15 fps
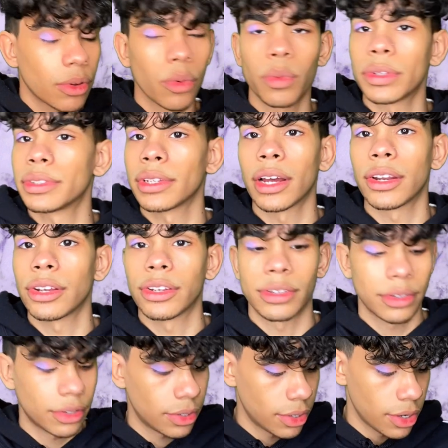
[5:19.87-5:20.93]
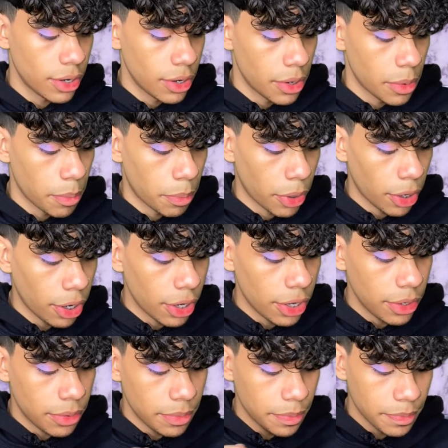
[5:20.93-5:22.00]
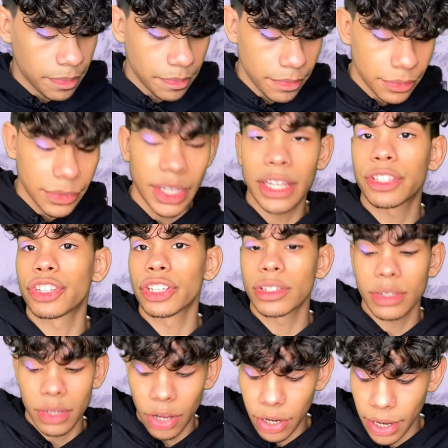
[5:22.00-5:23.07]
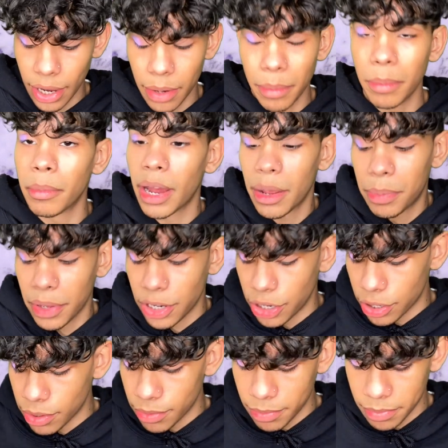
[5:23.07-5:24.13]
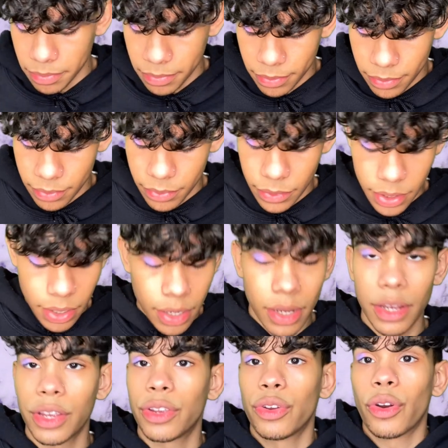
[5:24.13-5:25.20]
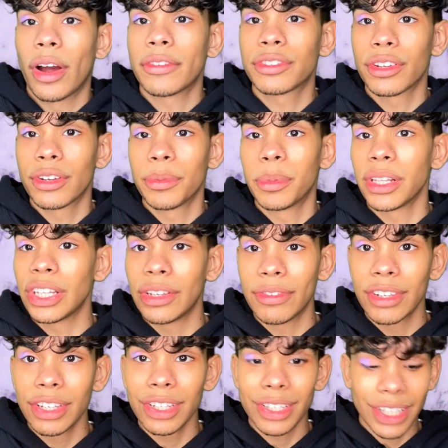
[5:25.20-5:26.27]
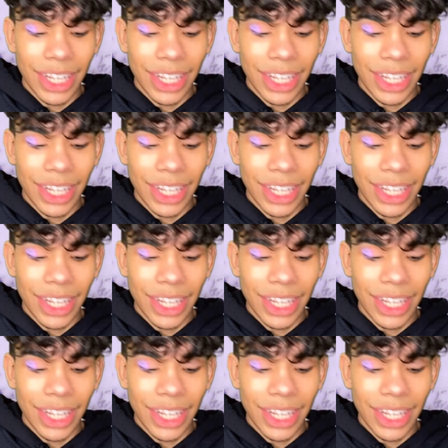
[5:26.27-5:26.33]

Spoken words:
it. But that's just, again, my opinion. You don't have to believe it.